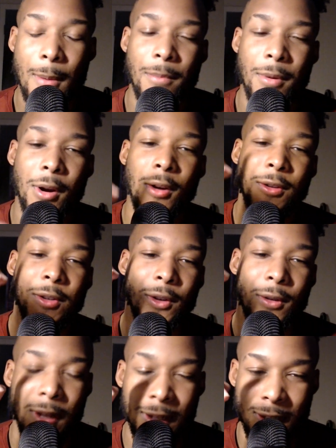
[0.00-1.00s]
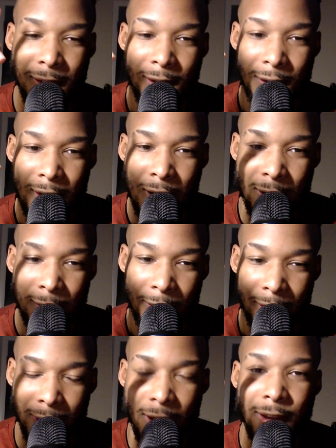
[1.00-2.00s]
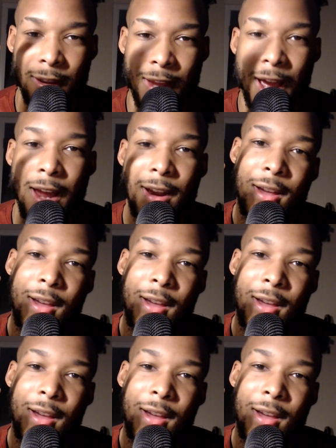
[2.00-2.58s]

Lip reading: but also let's not forget that